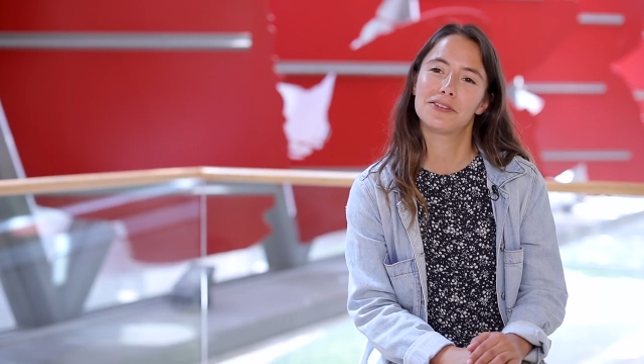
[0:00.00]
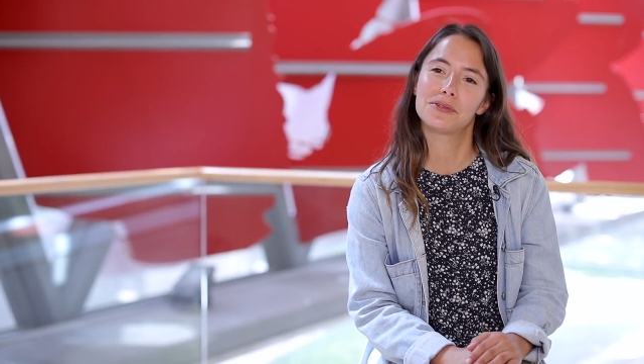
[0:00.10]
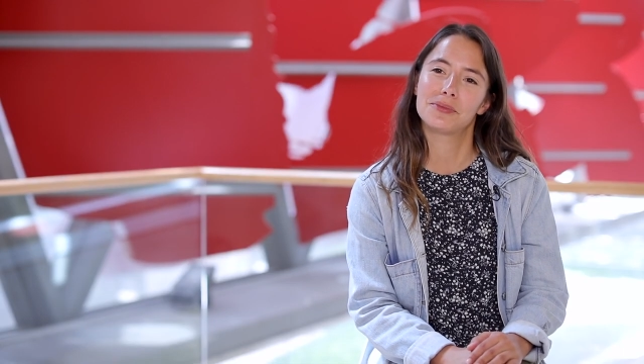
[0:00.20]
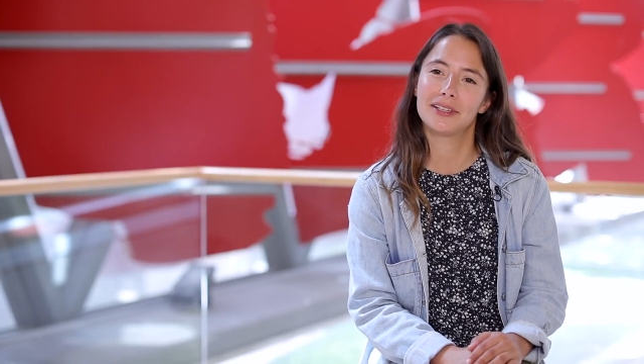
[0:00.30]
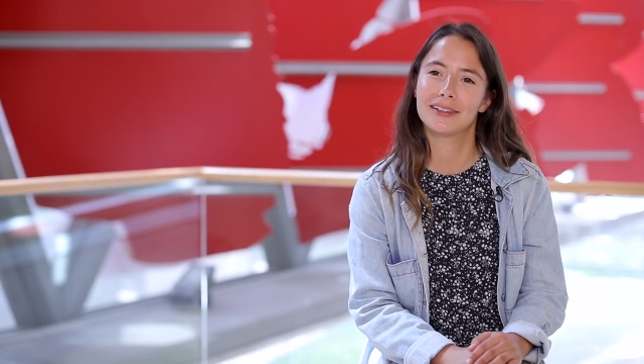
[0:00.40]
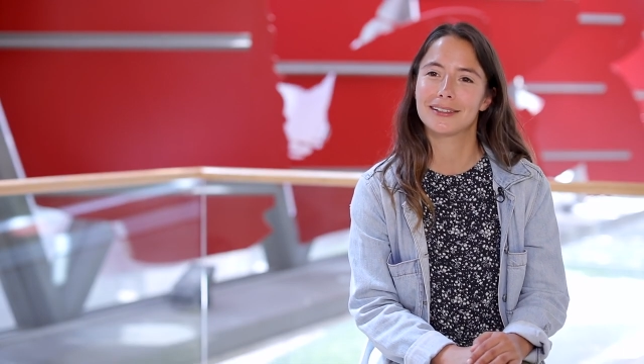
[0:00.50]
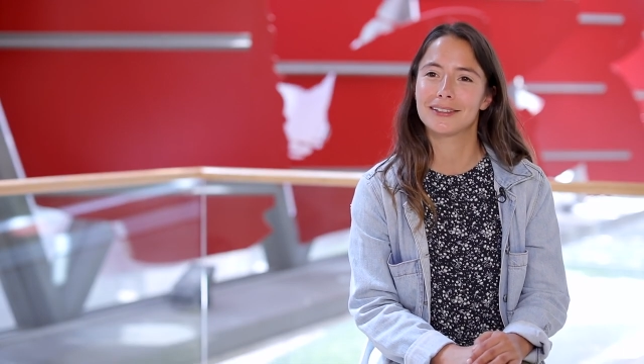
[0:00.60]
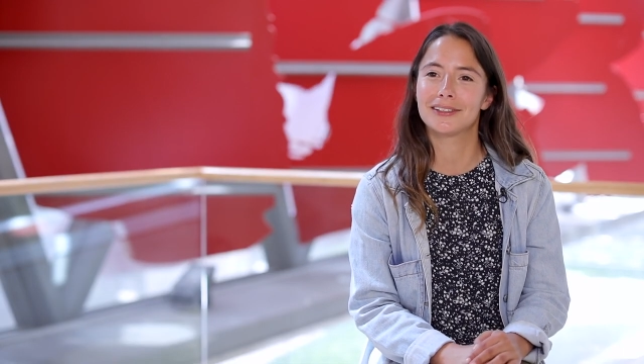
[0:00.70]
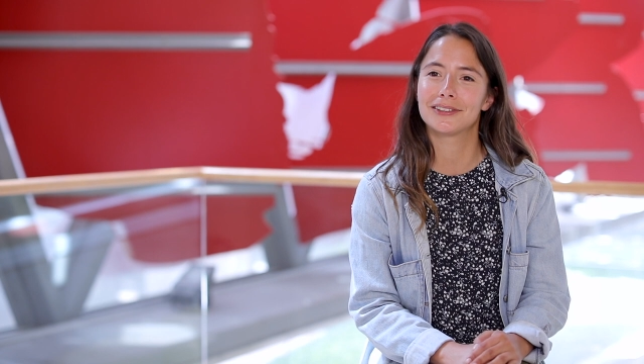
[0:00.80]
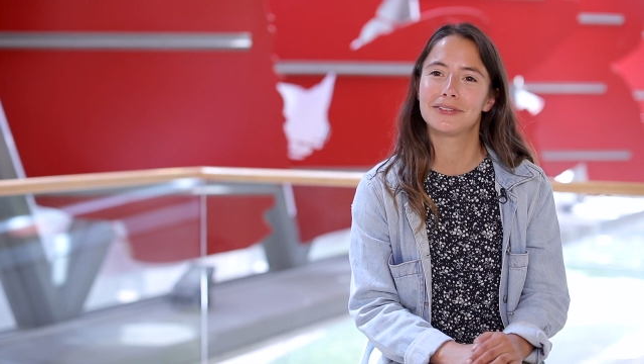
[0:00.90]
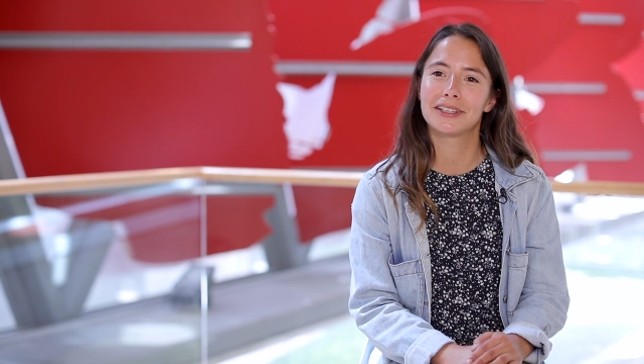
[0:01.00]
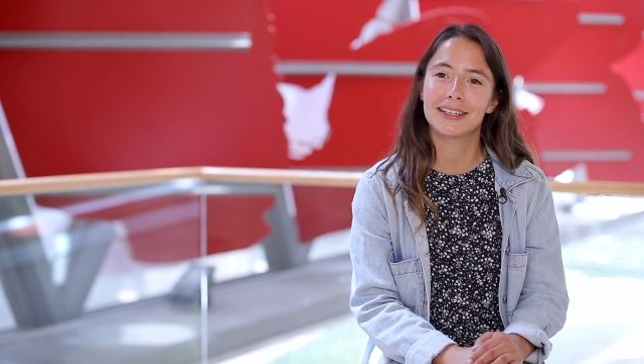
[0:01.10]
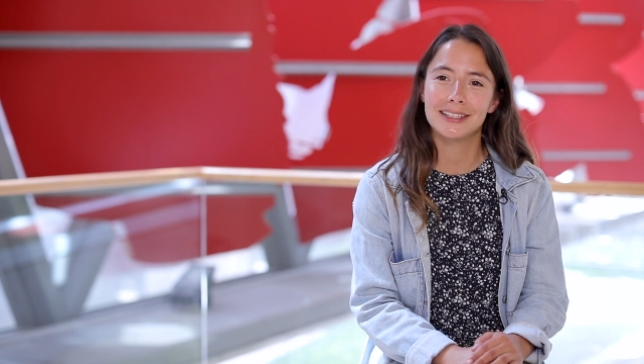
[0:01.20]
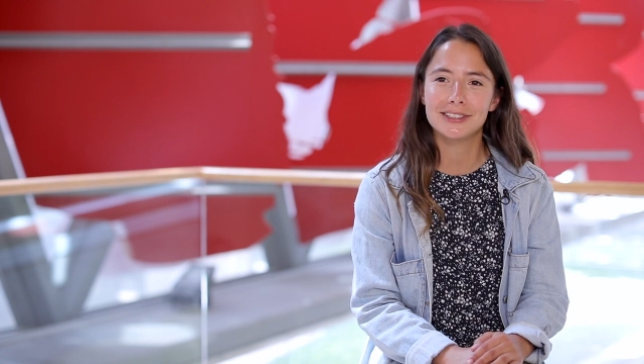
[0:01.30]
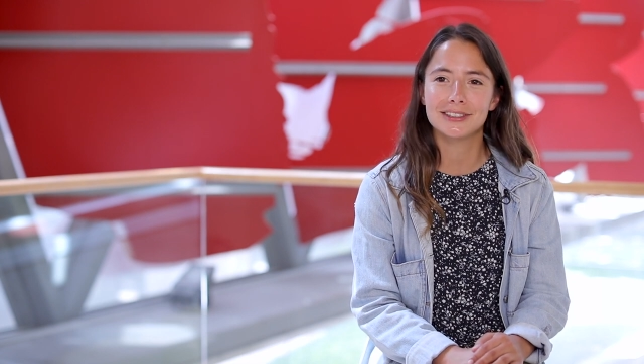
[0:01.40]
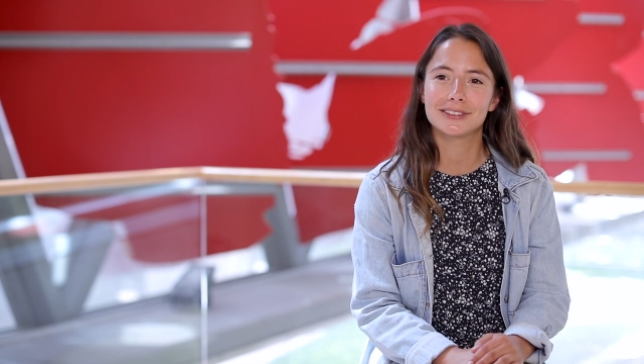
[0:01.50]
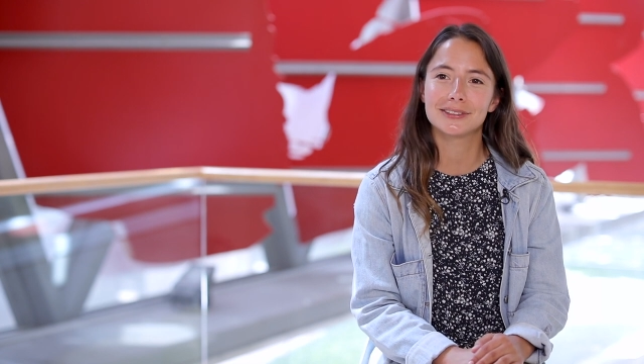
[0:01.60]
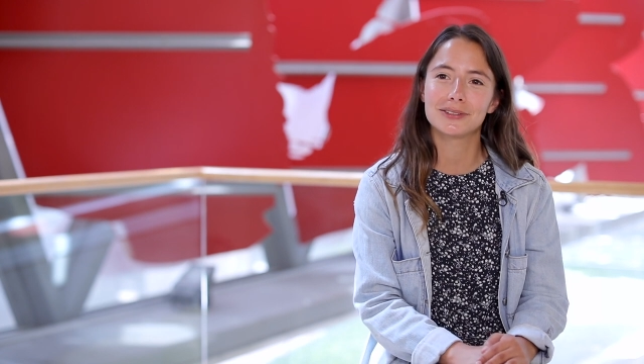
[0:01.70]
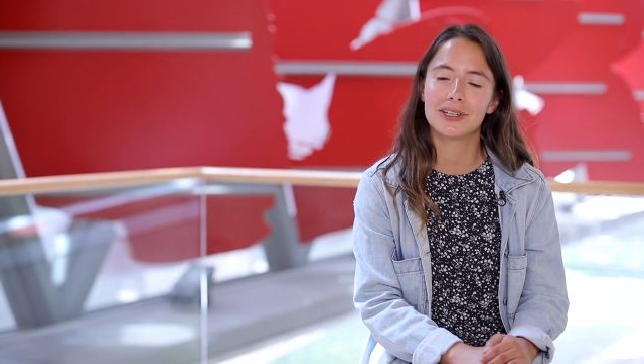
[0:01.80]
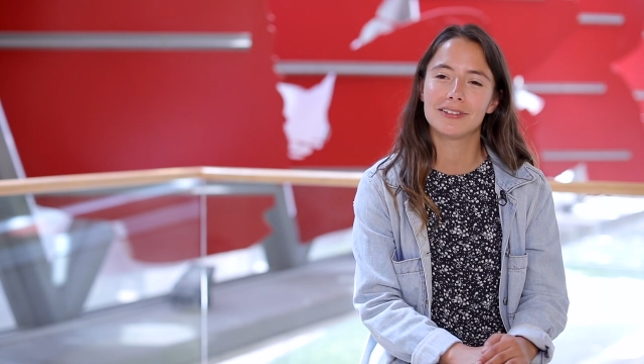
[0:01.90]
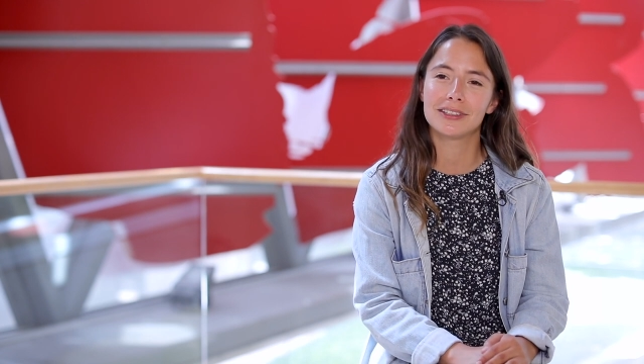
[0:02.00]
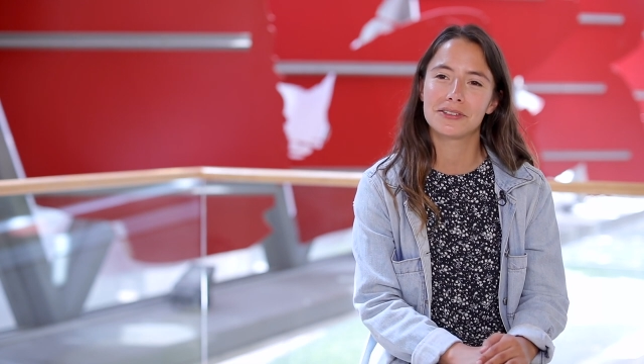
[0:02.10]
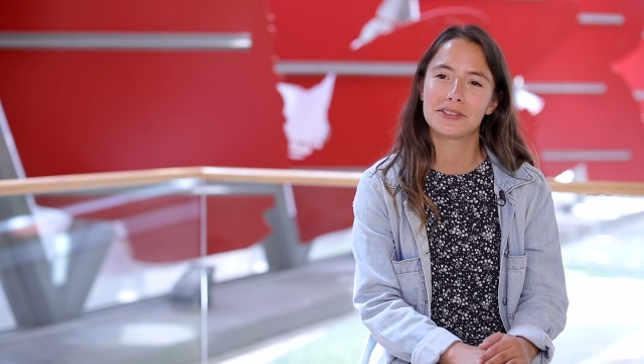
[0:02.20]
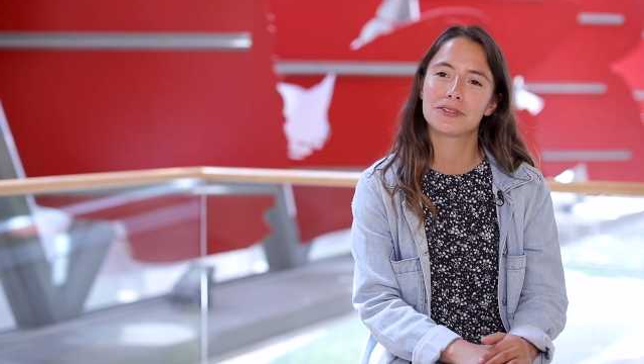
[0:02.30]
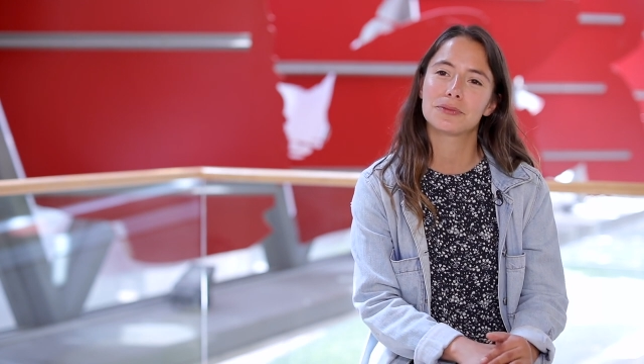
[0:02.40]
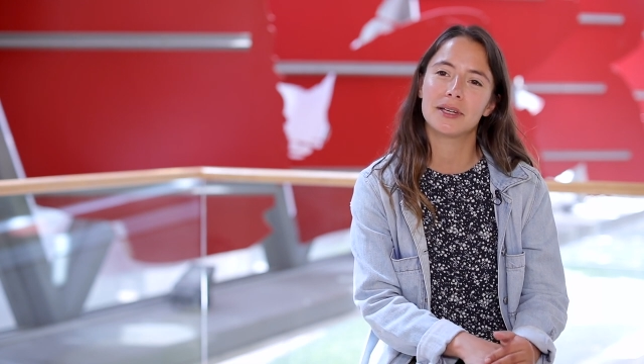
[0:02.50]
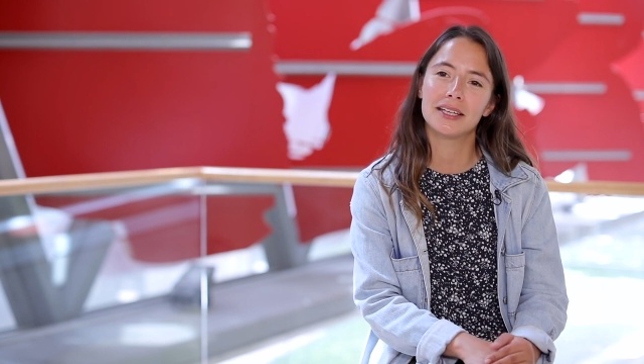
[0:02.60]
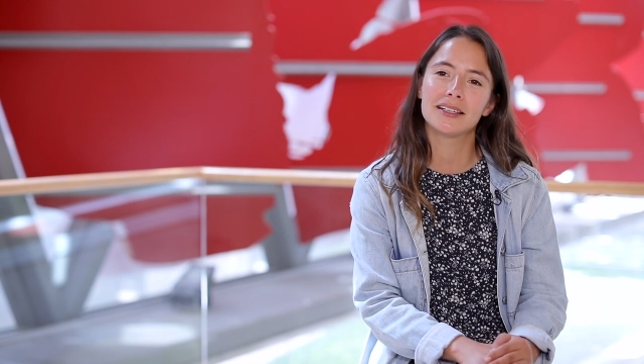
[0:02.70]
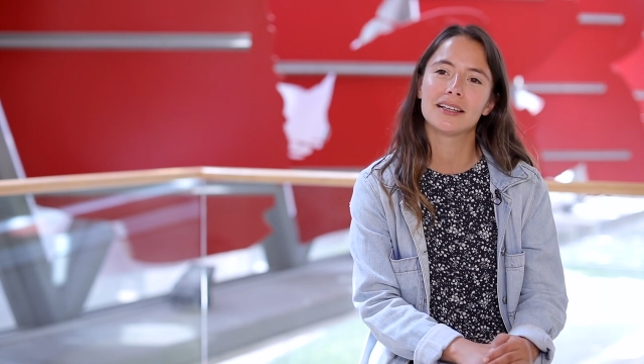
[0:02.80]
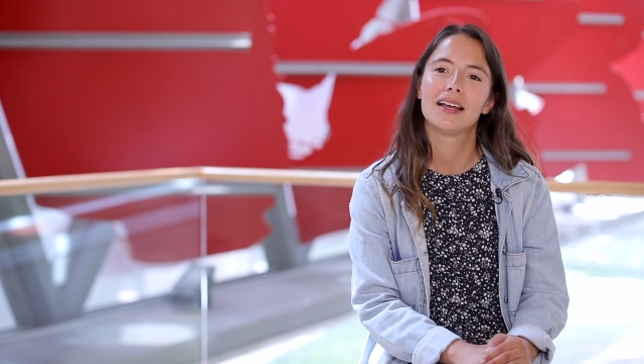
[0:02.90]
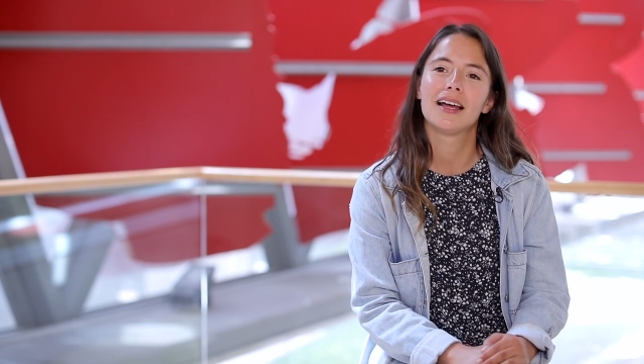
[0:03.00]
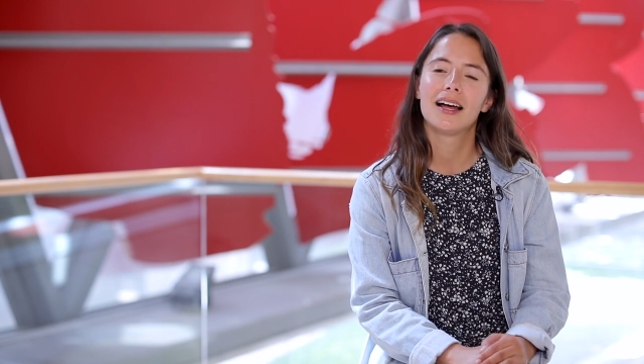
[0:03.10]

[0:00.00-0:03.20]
few months of vacation to travel around Spain.